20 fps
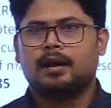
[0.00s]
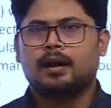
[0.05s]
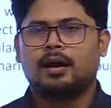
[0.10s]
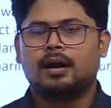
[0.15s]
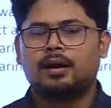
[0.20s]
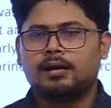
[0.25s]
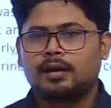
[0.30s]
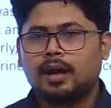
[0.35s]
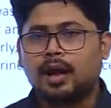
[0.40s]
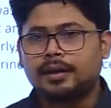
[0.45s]

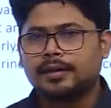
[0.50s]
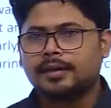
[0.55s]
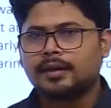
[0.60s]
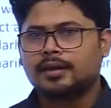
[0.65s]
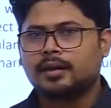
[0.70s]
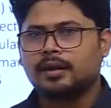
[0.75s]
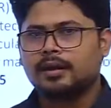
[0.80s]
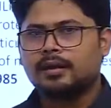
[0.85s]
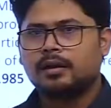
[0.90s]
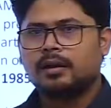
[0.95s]

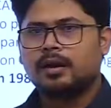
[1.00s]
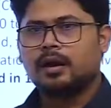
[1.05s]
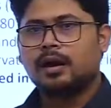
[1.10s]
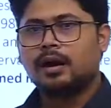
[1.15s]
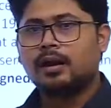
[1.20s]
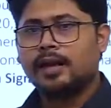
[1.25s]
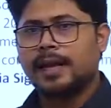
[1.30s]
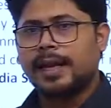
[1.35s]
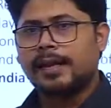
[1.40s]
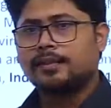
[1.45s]
Antarctica,
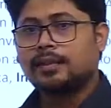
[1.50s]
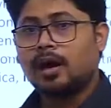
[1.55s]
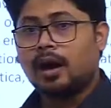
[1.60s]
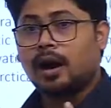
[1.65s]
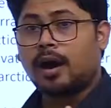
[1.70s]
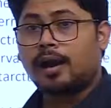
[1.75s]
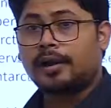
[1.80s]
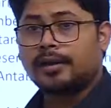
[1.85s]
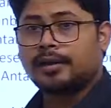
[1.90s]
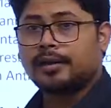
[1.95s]
unlike the
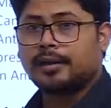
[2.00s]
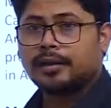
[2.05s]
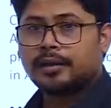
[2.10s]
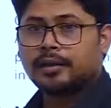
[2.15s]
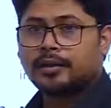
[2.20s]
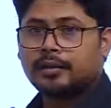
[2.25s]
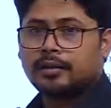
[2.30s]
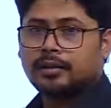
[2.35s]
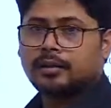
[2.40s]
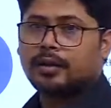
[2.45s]

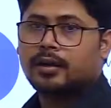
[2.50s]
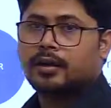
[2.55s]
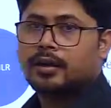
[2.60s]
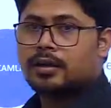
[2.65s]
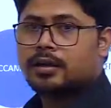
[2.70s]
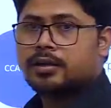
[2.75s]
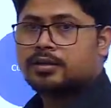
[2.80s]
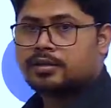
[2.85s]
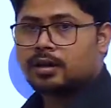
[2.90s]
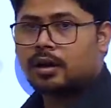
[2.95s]
Arctic,
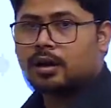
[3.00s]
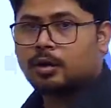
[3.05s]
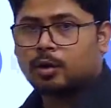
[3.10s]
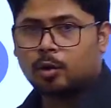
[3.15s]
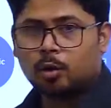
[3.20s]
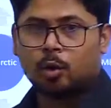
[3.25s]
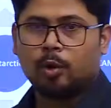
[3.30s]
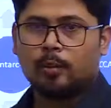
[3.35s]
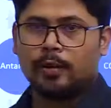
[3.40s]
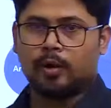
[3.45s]
is a
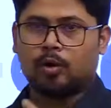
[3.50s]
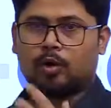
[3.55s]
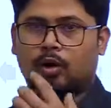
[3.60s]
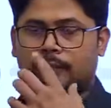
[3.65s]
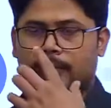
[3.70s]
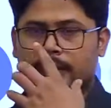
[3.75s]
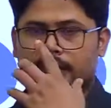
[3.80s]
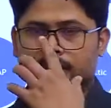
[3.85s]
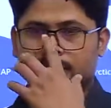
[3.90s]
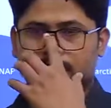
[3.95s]
global
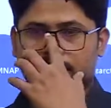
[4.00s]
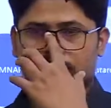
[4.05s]
common.